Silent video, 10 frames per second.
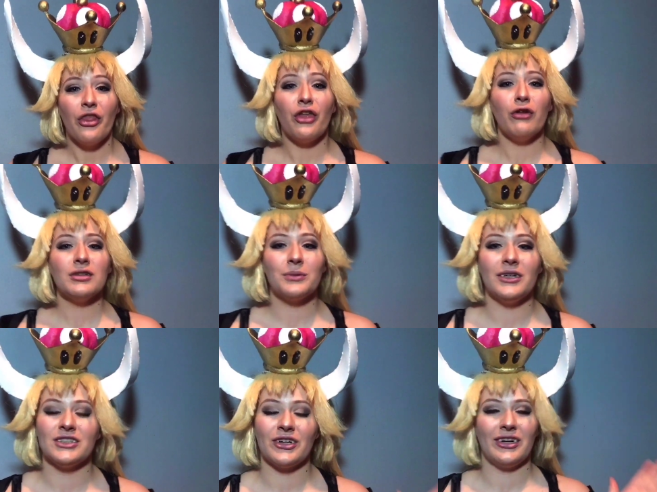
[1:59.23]
Those
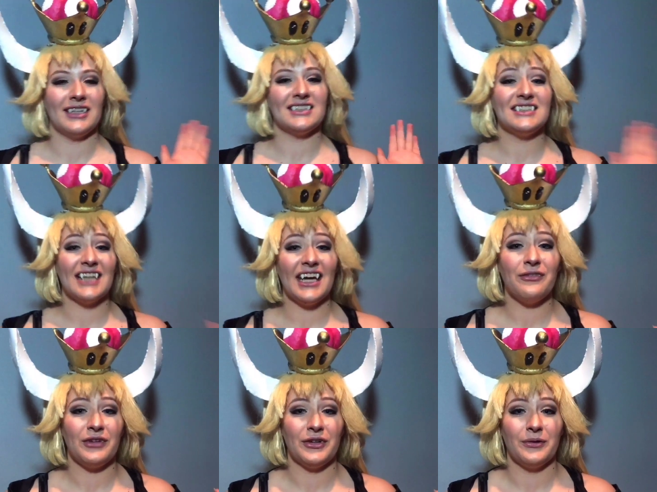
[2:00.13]
ones are going to
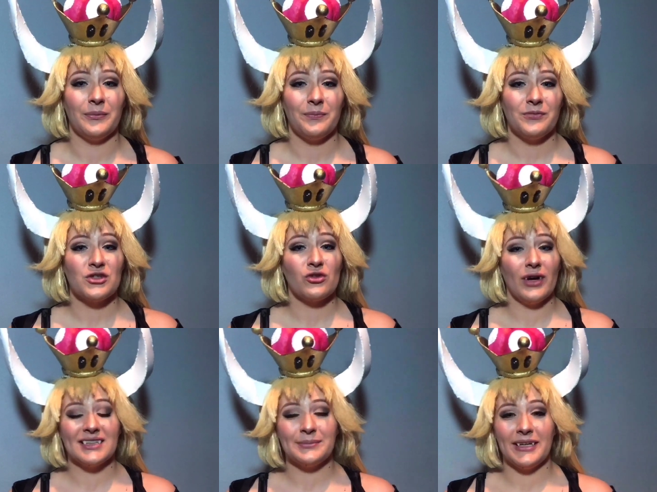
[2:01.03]
save you.
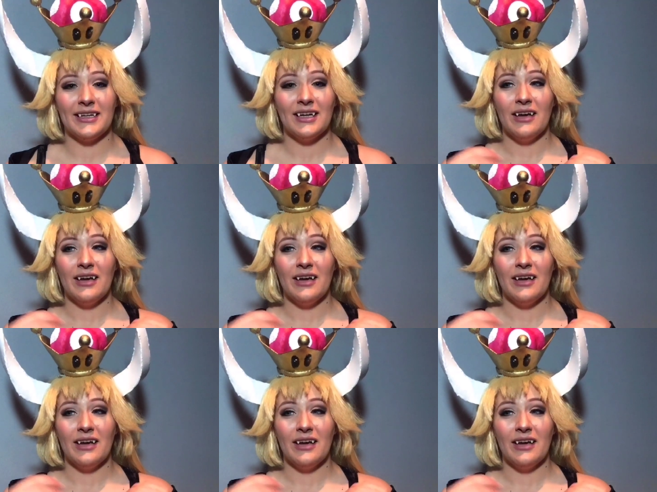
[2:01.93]
Trust me,